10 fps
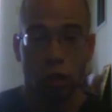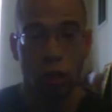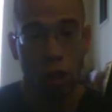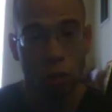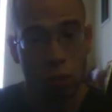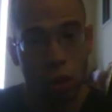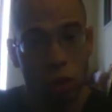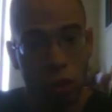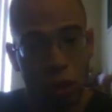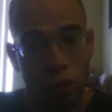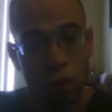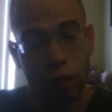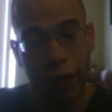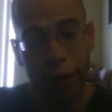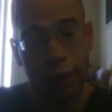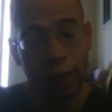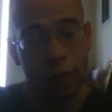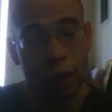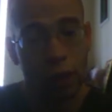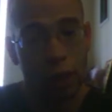so, right,
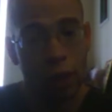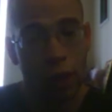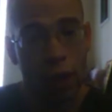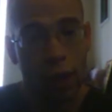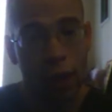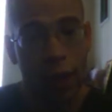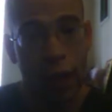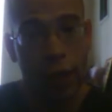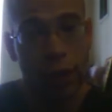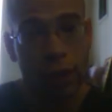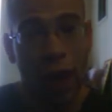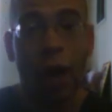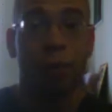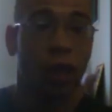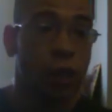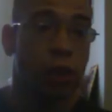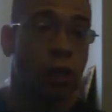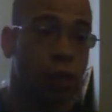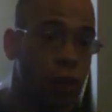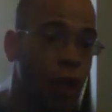Like, I begin
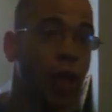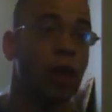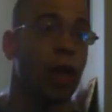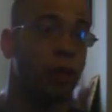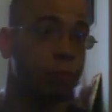to like